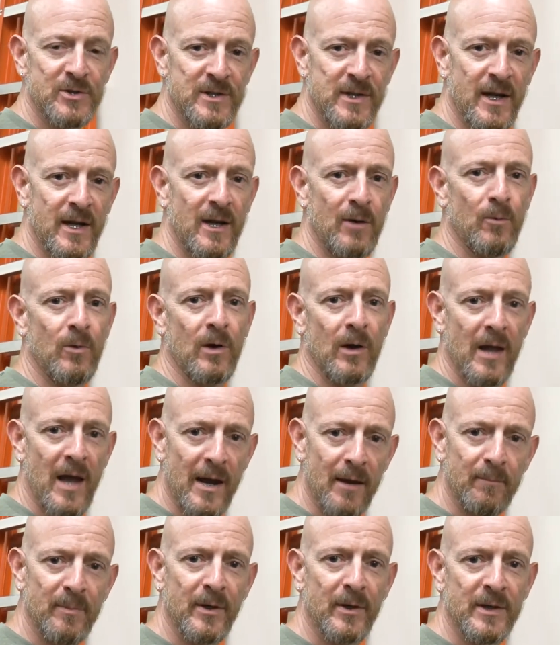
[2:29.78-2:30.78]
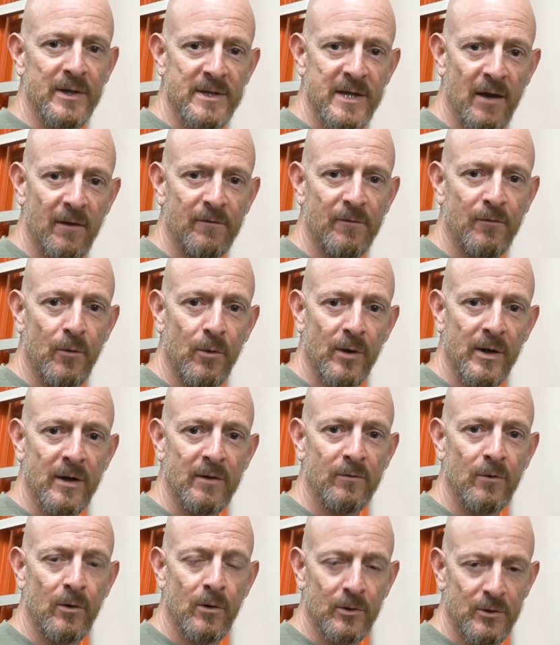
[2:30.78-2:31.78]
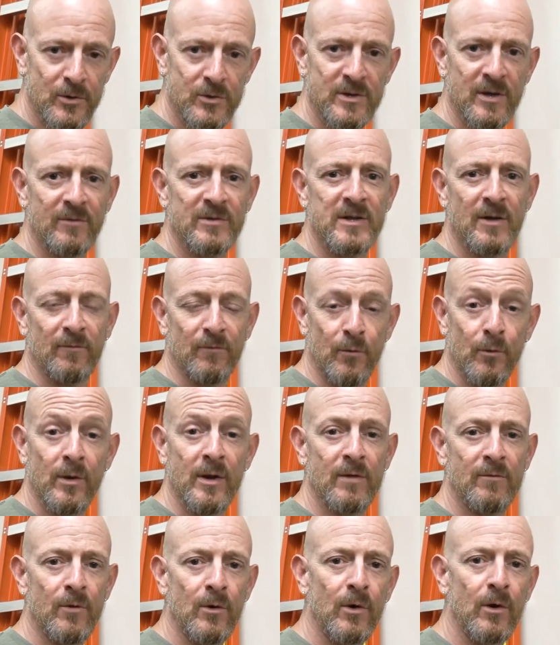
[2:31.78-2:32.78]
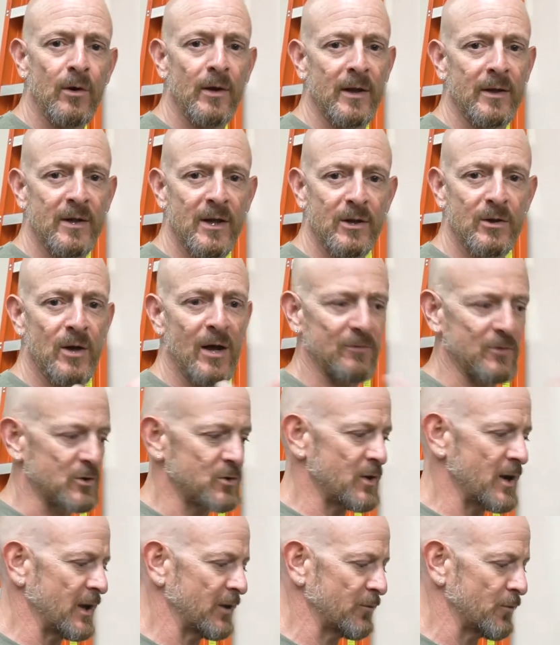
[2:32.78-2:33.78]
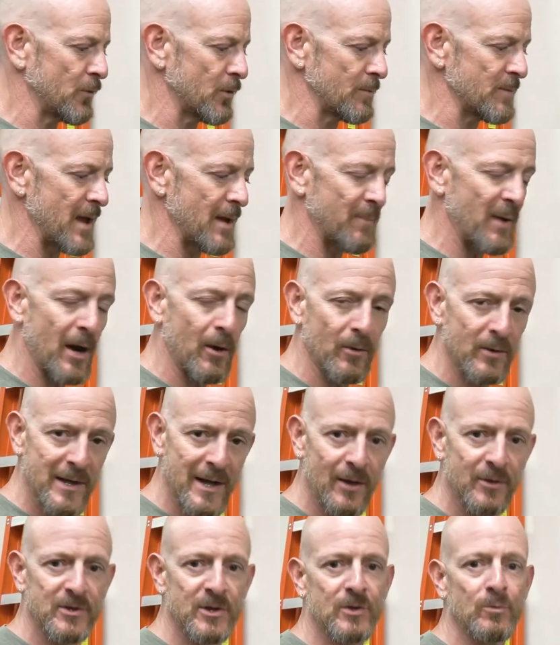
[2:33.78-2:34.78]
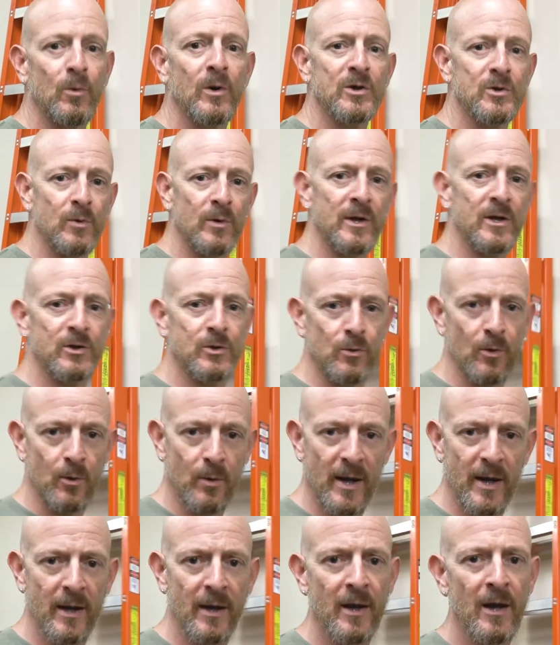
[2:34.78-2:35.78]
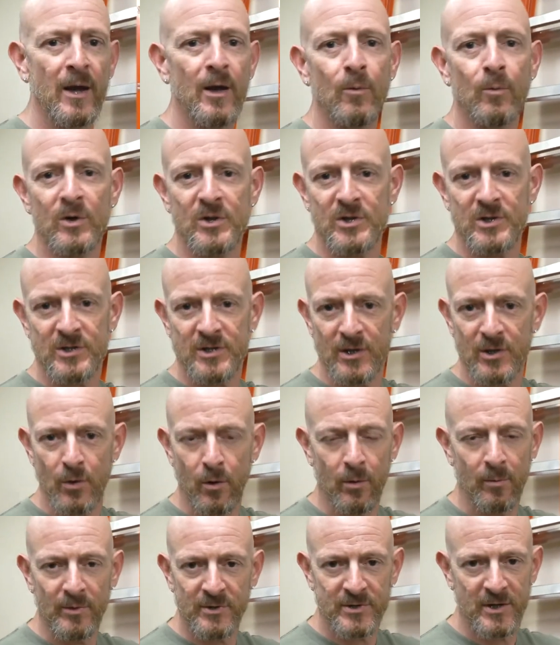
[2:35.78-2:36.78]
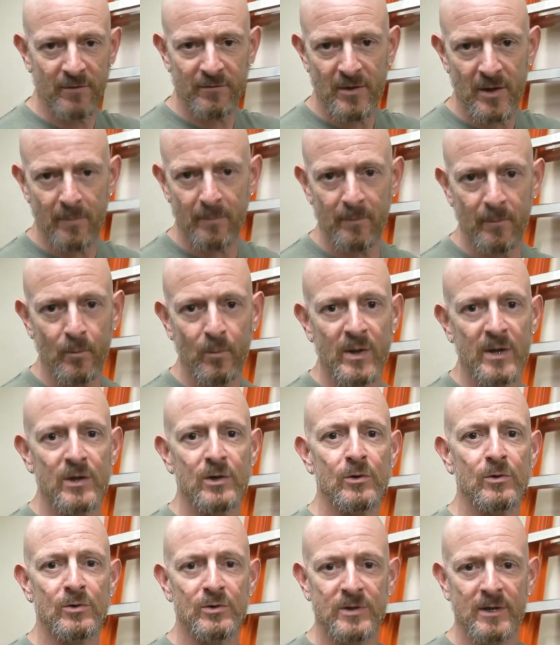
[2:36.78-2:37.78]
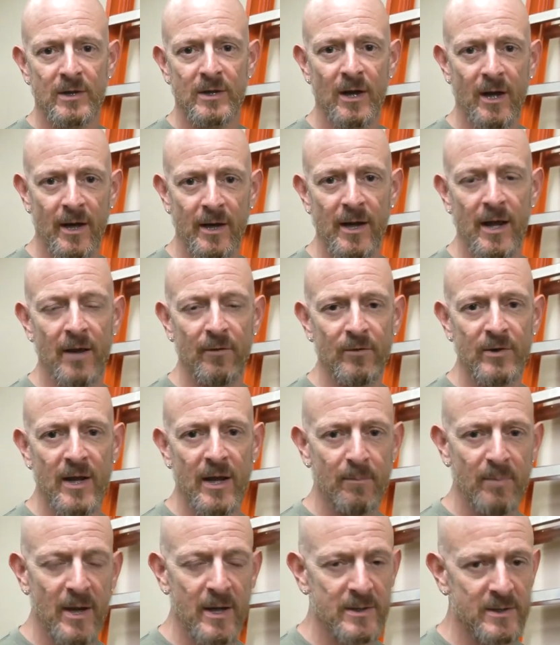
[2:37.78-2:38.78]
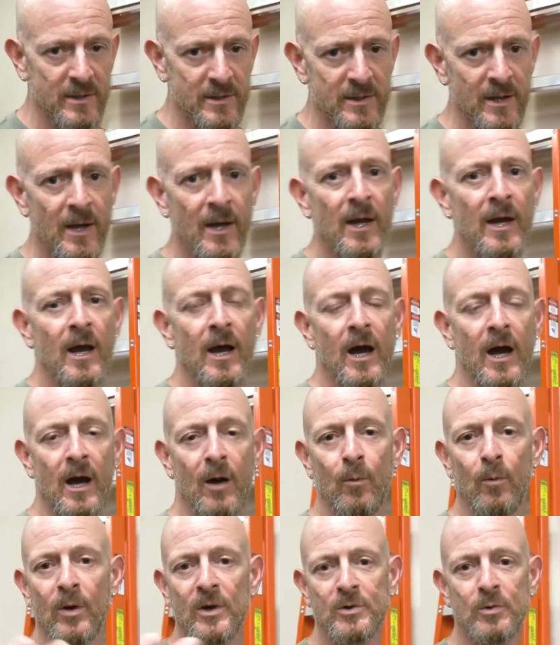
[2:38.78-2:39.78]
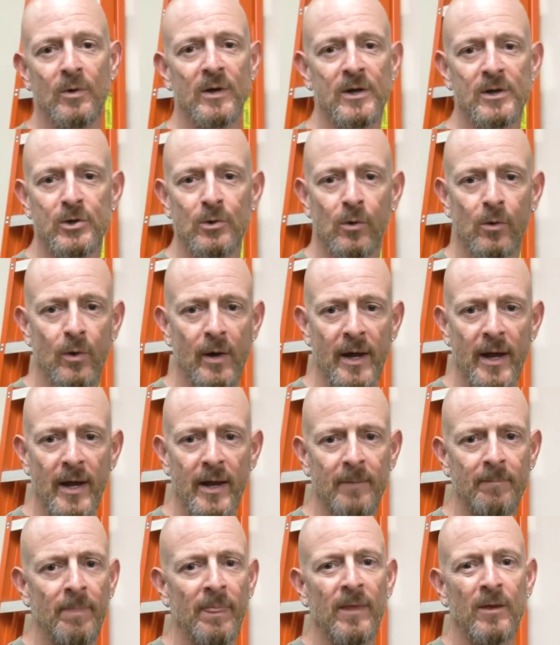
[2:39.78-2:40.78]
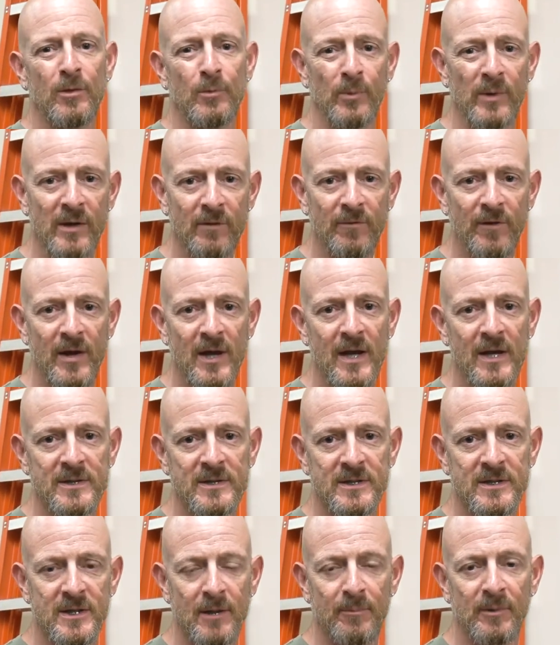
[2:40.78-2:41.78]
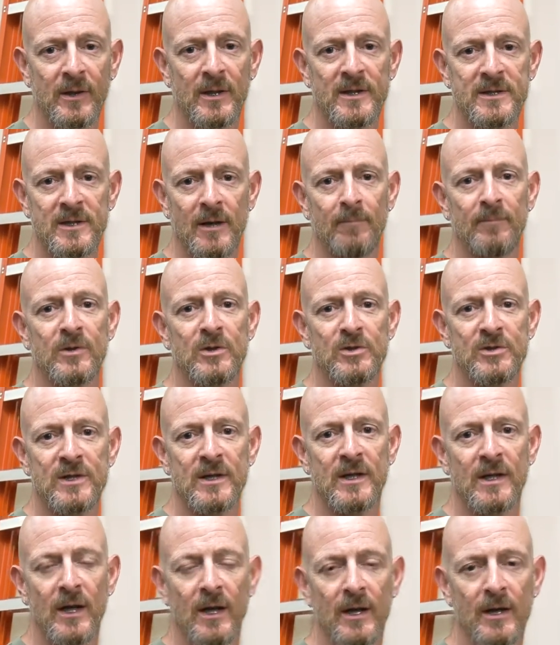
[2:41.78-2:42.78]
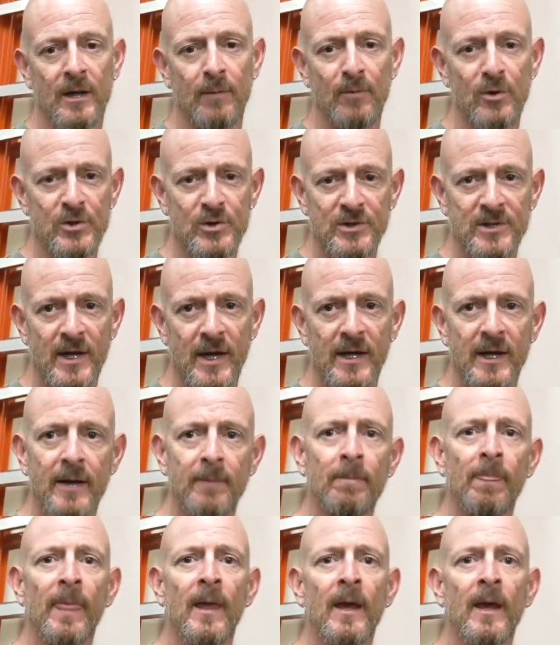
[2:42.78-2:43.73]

setting where a lot of buildings have 480 volt, 277 480 volt, and then you have to transform that power down to 120 208, which is the normal stuff that we use on an everyday basis. 120 208 three-phase is typically something you see in a commercial setting.